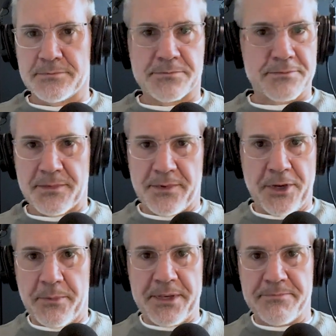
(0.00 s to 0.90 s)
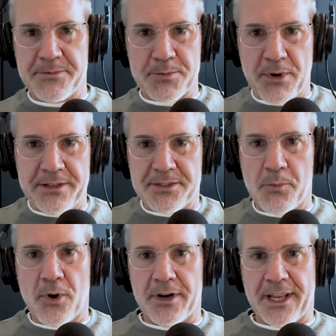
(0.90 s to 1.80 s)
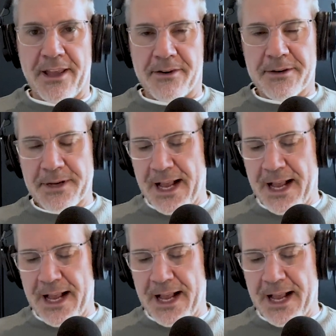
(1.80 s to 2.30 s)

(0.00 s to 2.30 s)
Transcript: they'll be spread somewhere together.